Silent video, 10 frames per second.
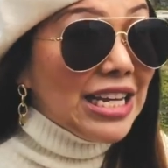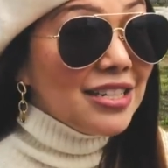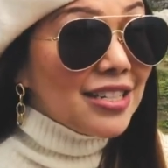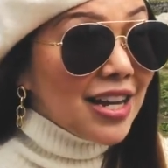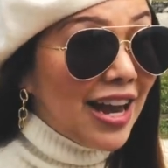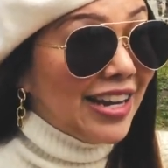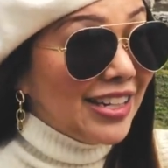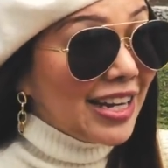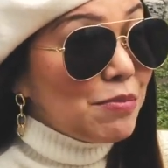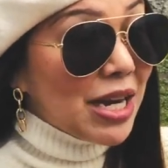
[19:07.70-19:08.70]

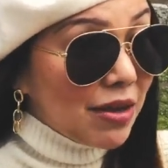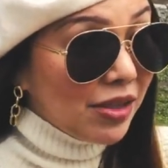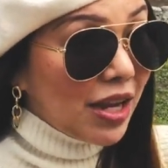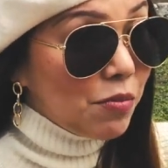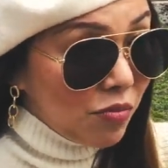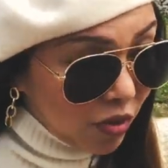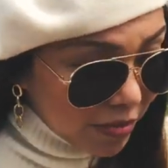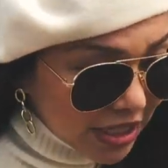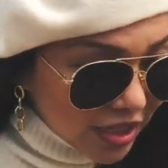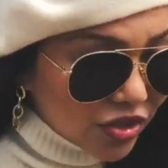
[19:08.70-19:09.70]
inside, like what
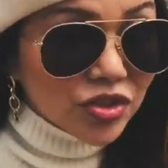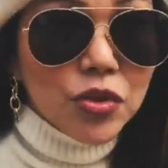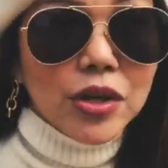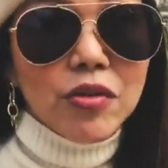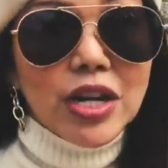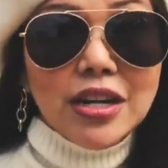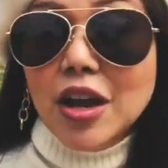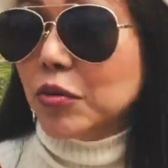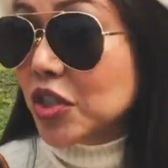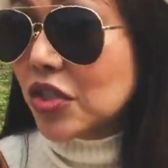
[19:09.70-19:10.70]
my sister's doing right
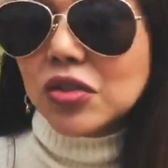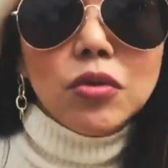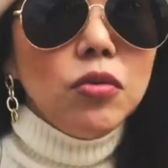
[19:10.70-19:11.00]
now, which is so